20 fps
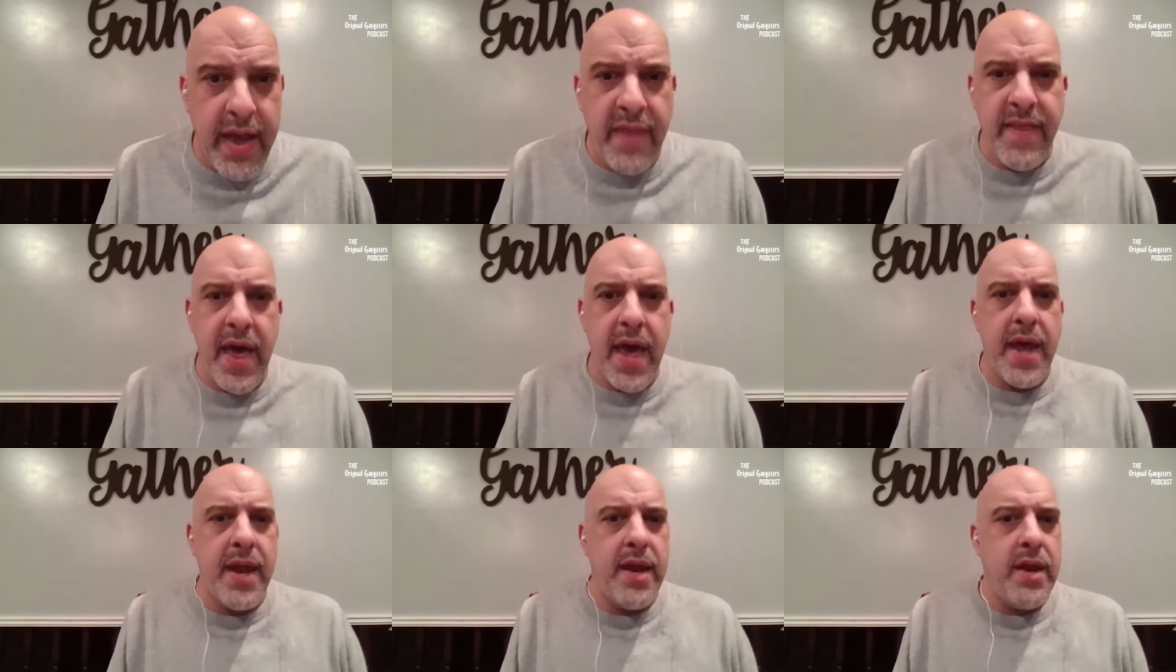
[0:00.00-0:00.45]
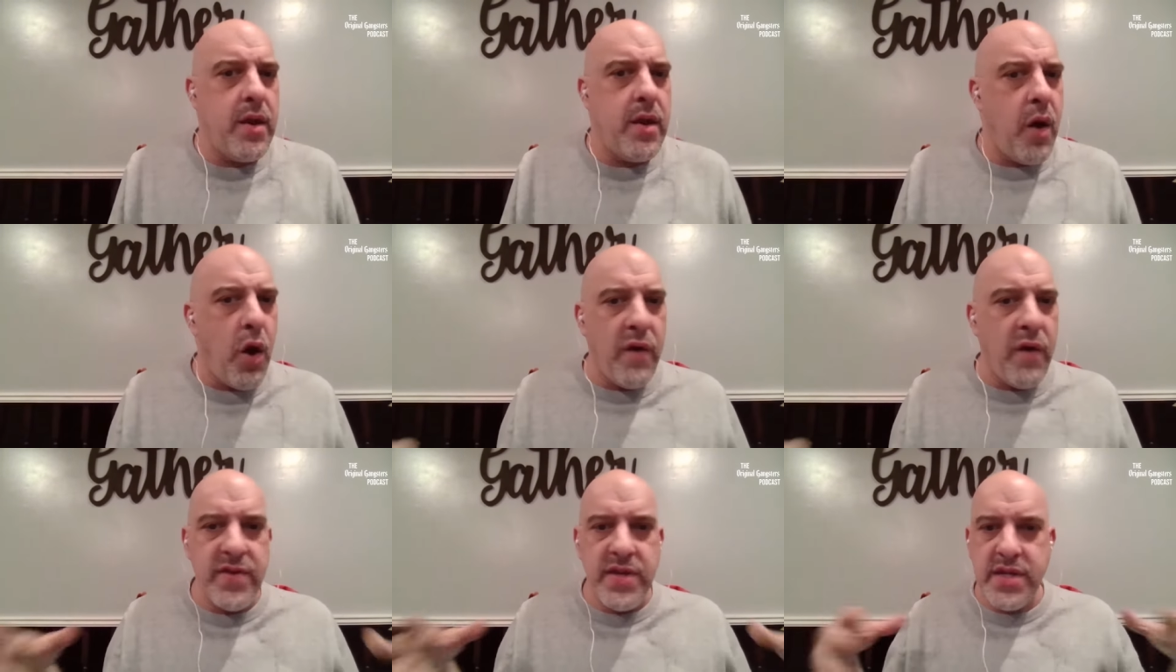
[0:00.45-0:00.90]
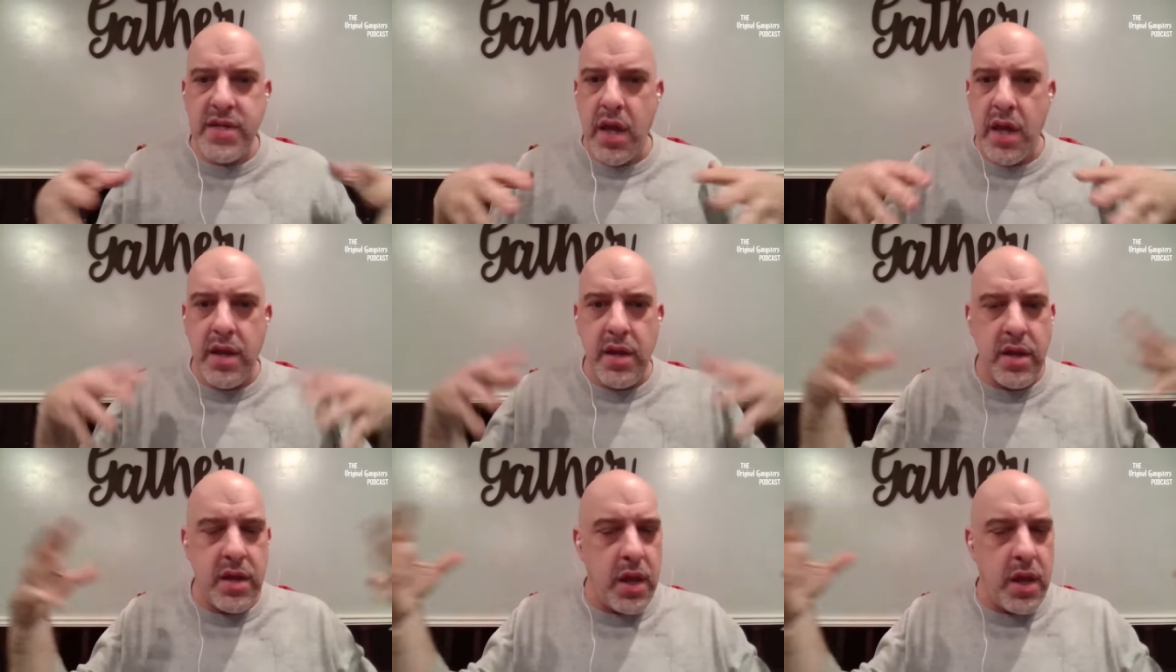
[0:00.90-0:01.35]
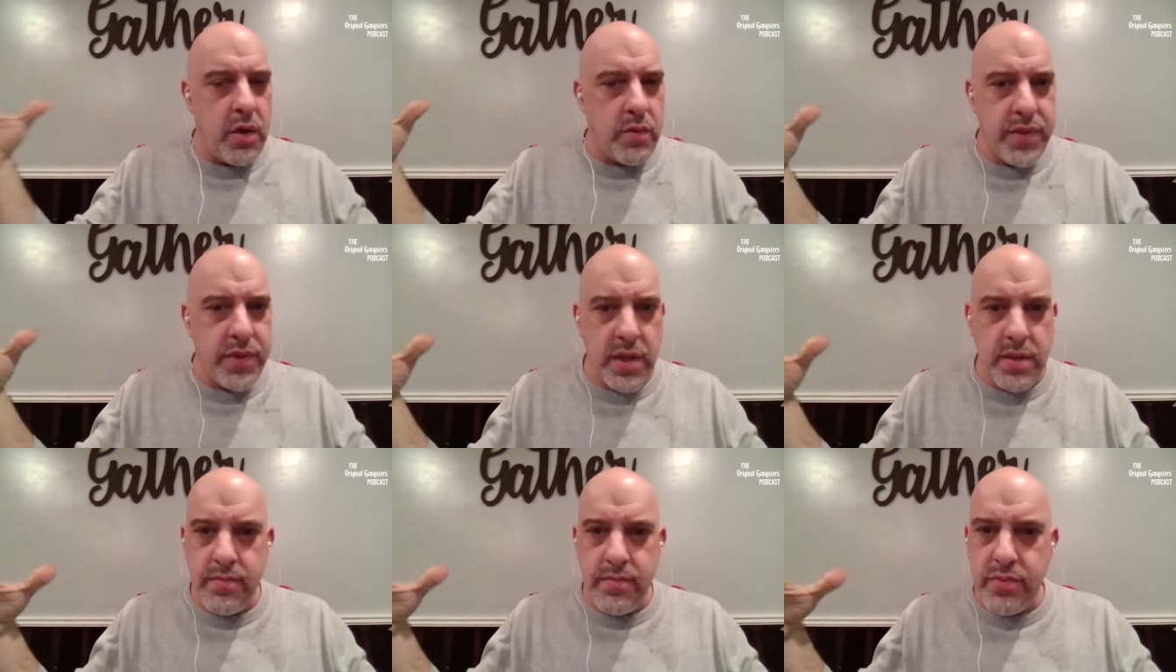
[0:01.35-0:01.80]
And then all of a sudden, you know,
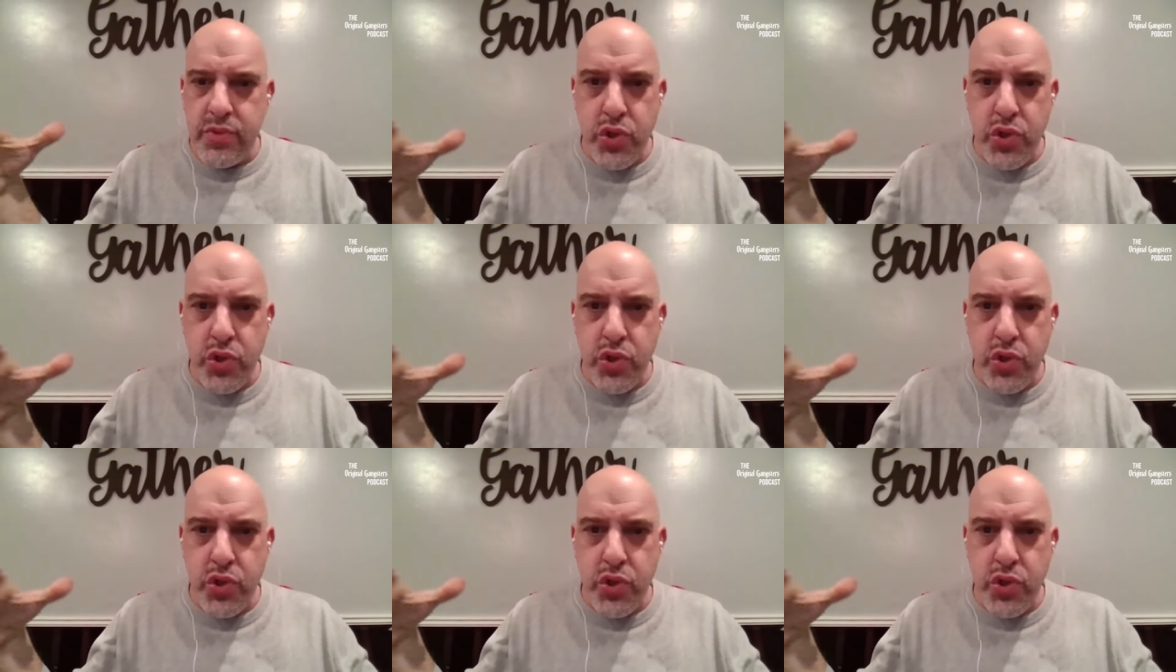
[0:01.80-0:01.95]
the,